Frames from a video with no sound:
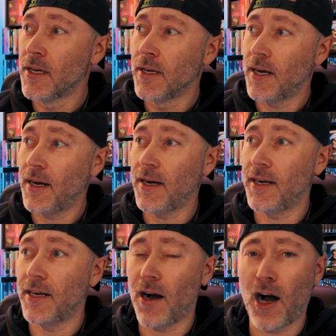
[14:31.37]

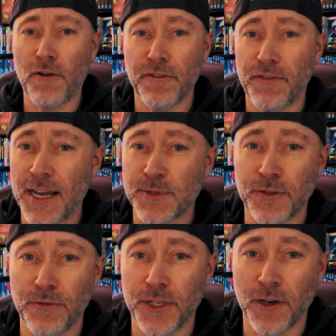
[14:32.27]
off of
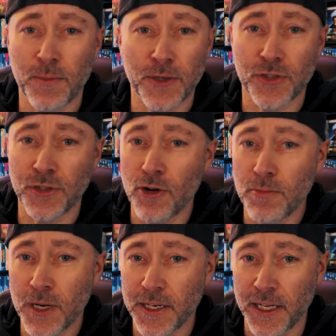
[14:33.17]
absolutely almost no
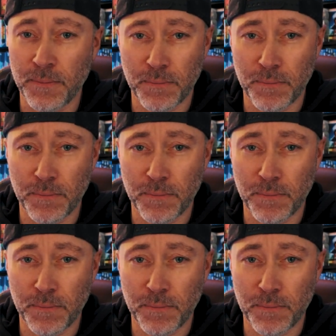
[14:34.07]
money,